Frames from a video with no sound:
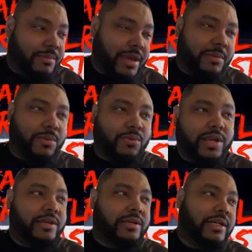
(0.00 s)
Maybe
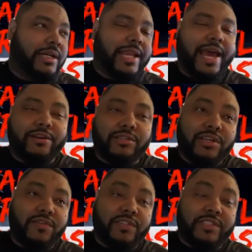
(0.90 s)
Rhea align
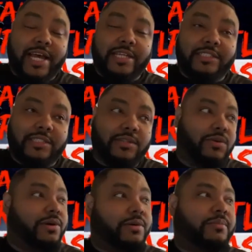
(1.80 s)
herself with Sasha
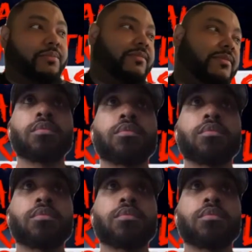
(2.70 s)
or mm-hmm